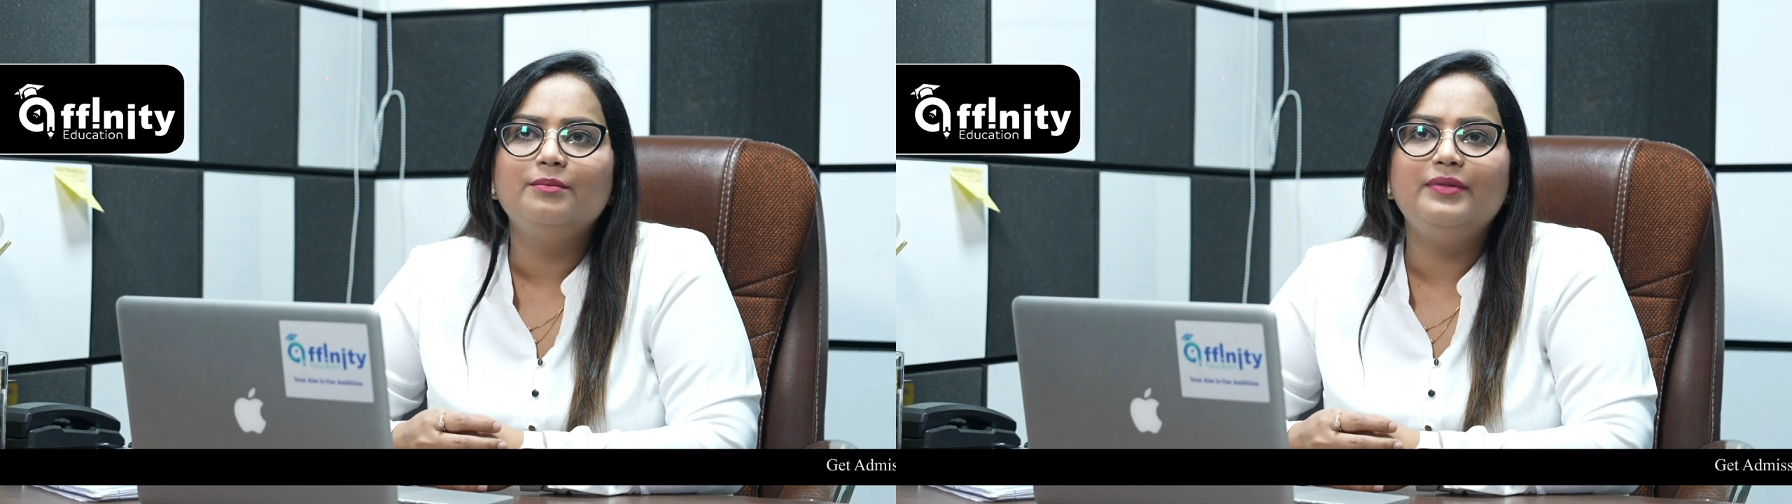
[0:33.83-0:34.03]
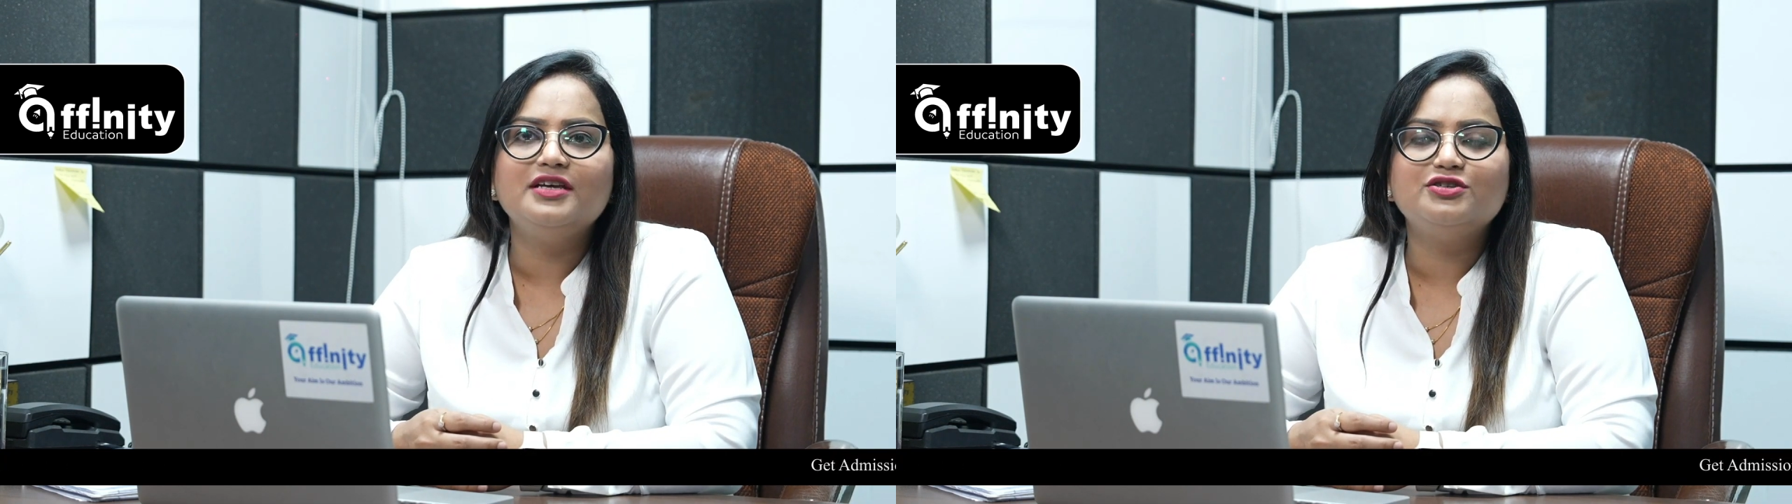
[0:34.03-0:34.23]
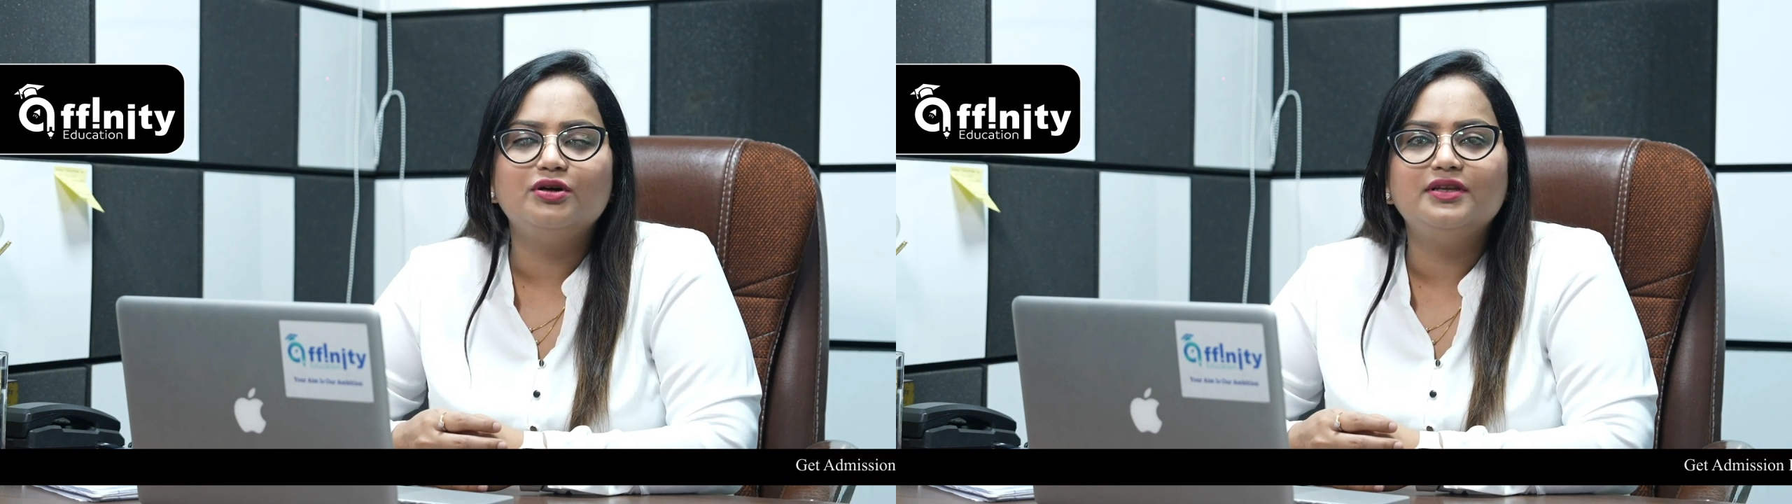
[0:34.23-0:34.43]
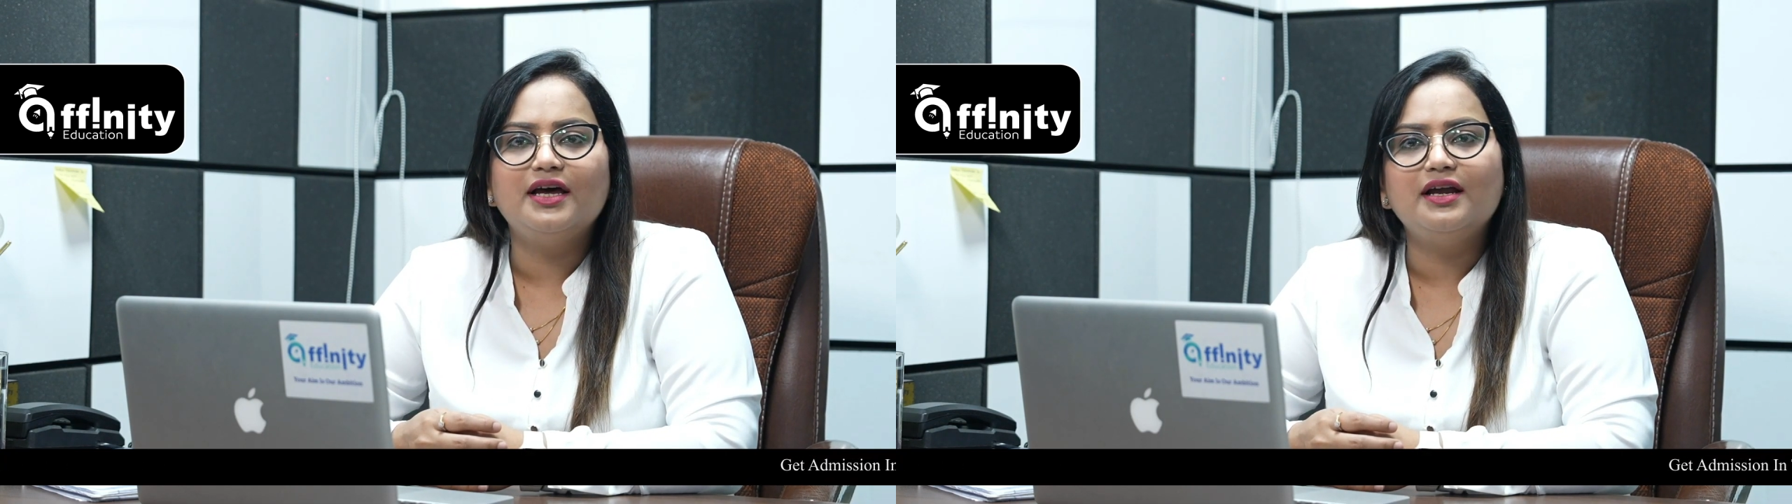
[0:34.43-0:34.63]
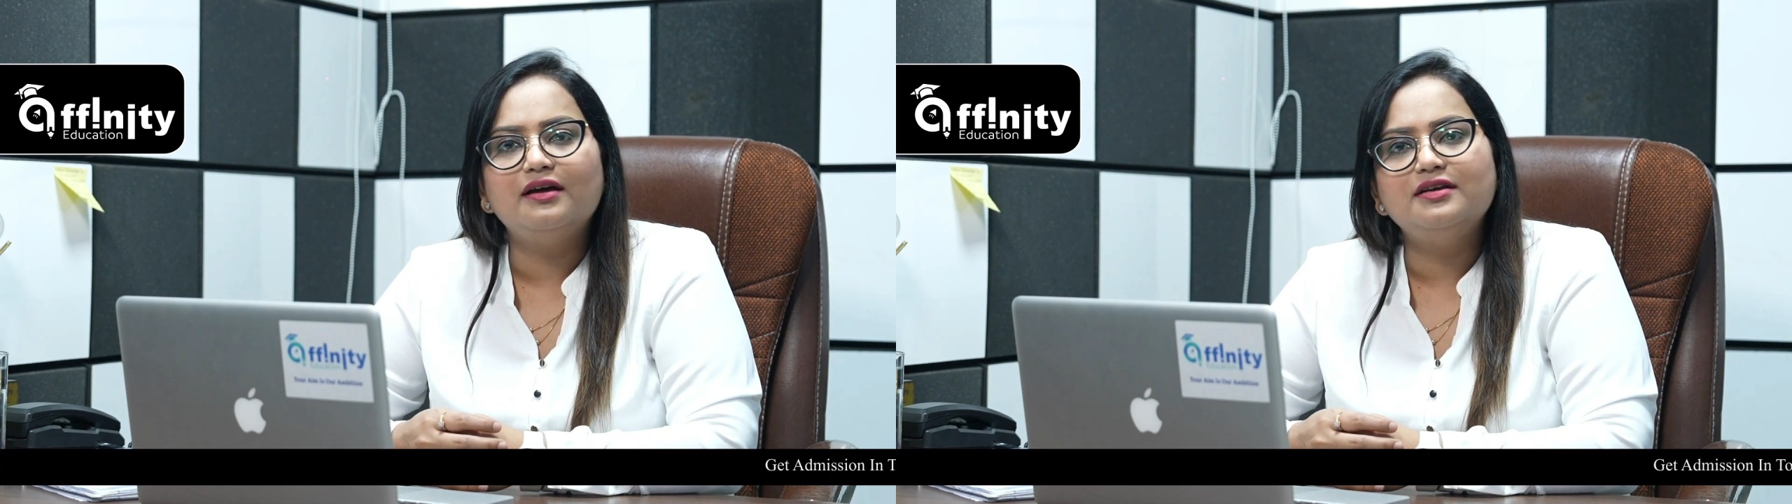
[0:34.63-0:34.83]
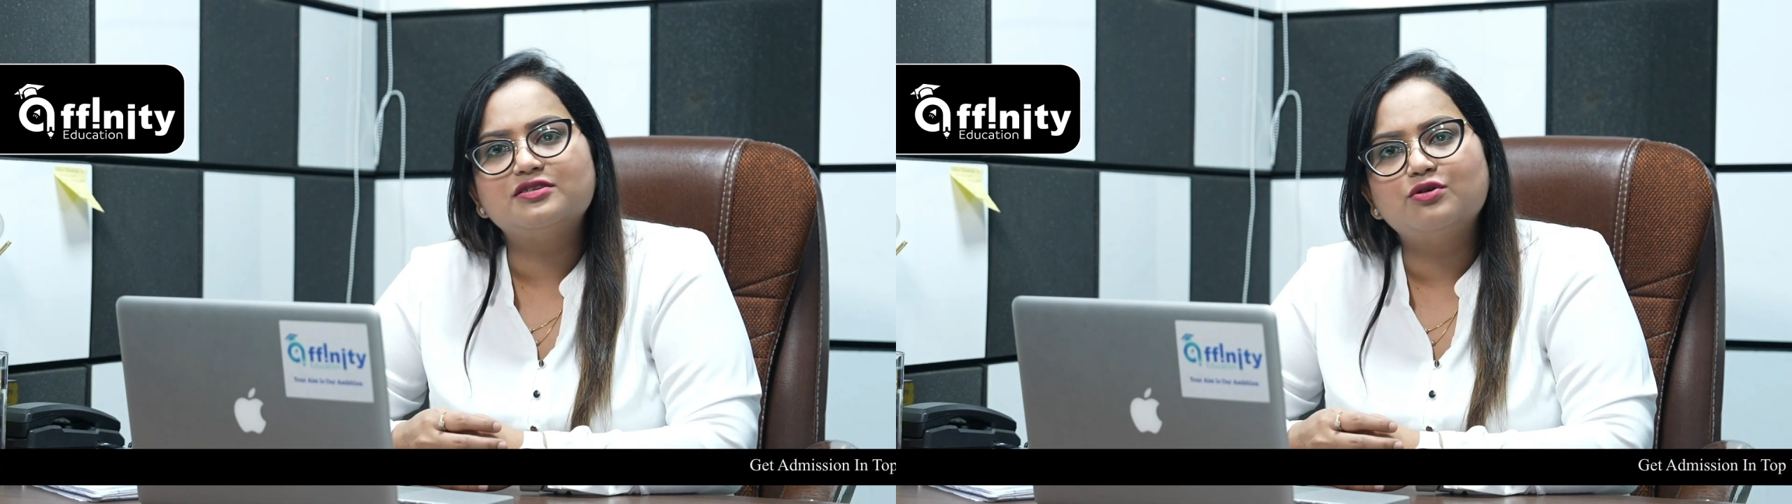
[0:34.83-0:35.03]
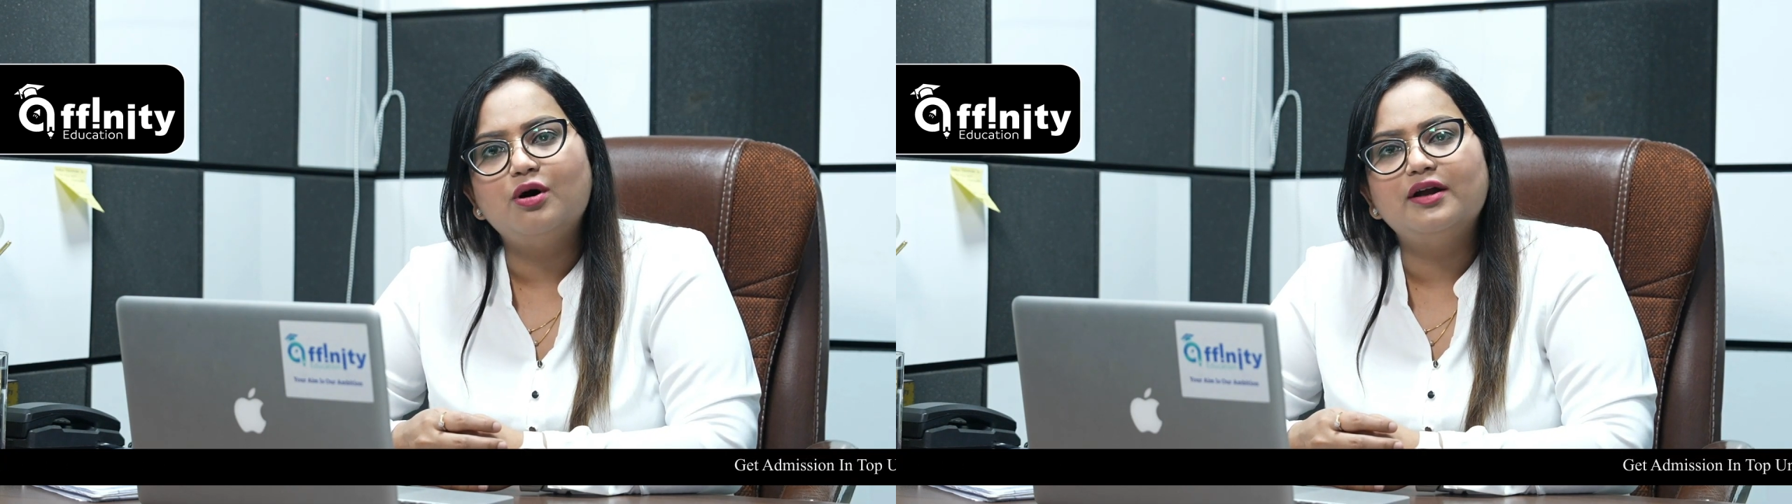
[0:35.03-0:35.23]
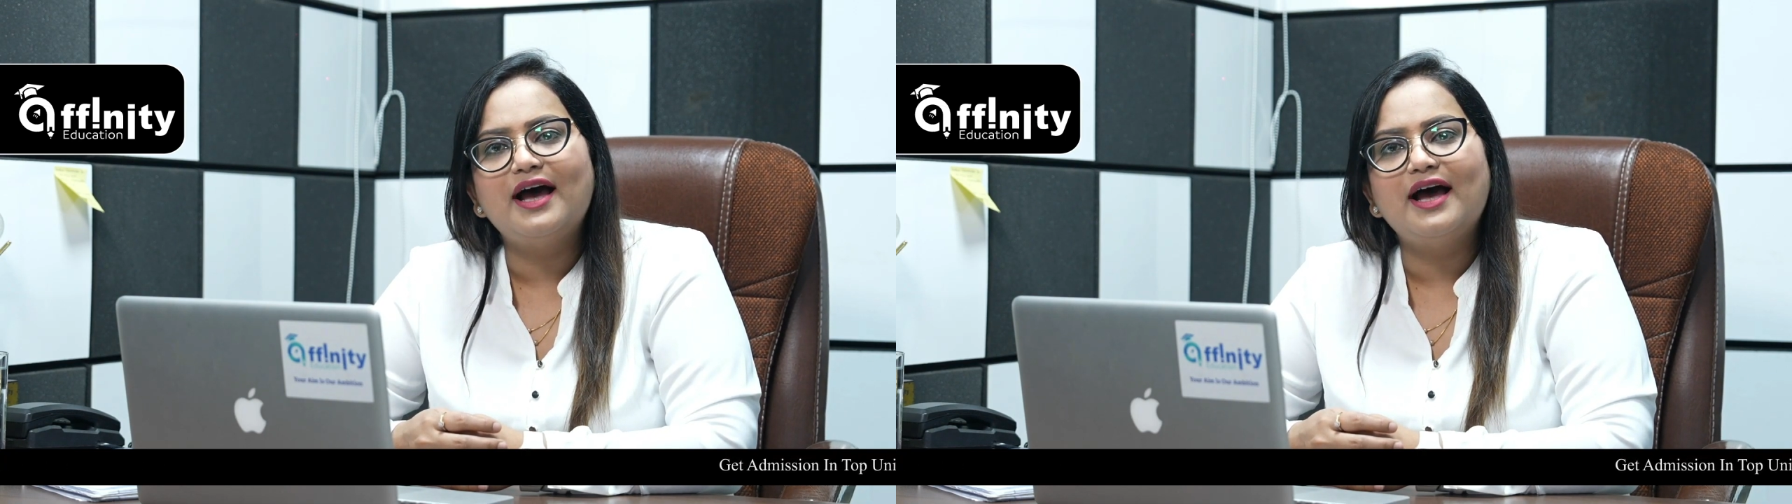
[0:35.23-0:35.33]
based on their score